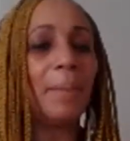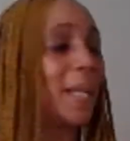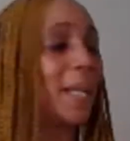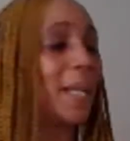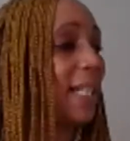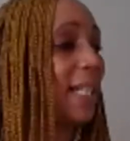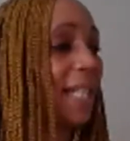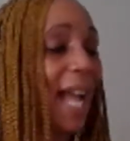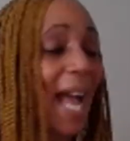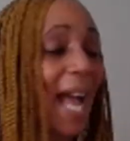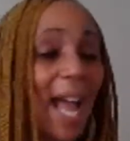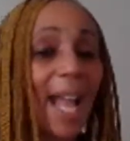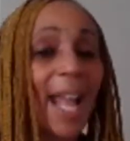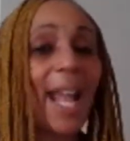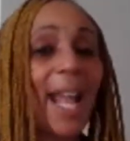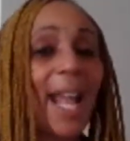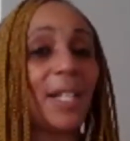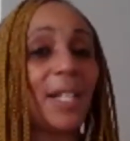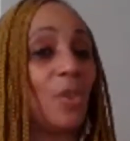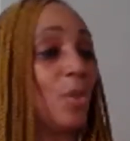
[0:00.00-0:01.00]
Because I
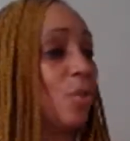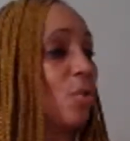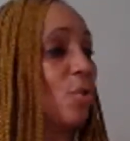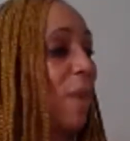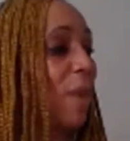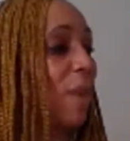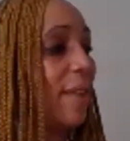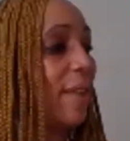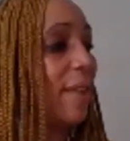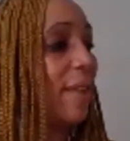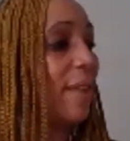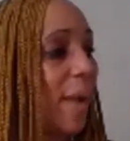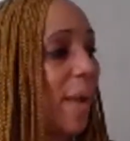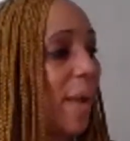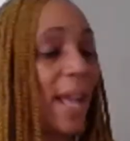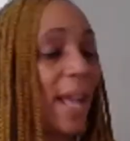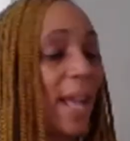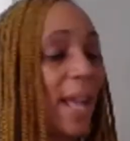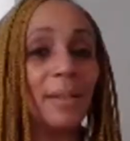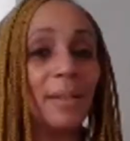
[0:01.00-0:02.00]
had to drive
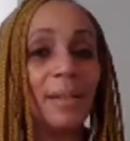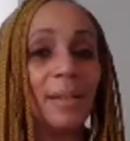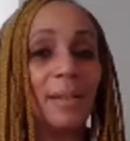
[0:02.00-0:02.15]
away